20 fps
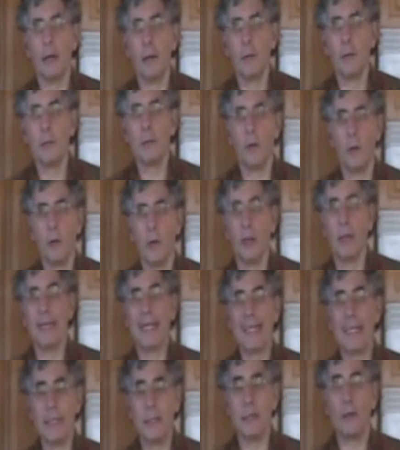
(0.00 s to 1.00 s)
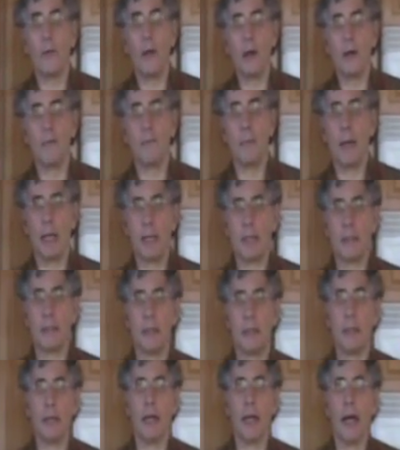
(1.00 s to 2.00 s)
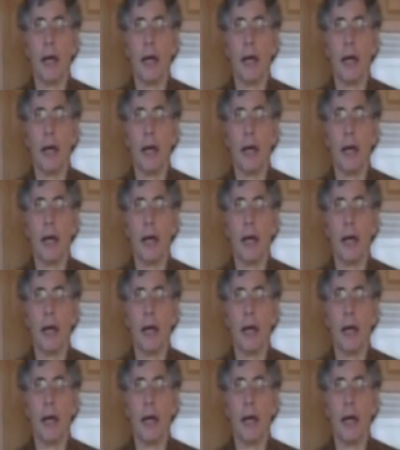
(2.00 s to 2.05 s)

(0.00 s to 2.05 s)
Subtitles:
Arizona, integrative medicine,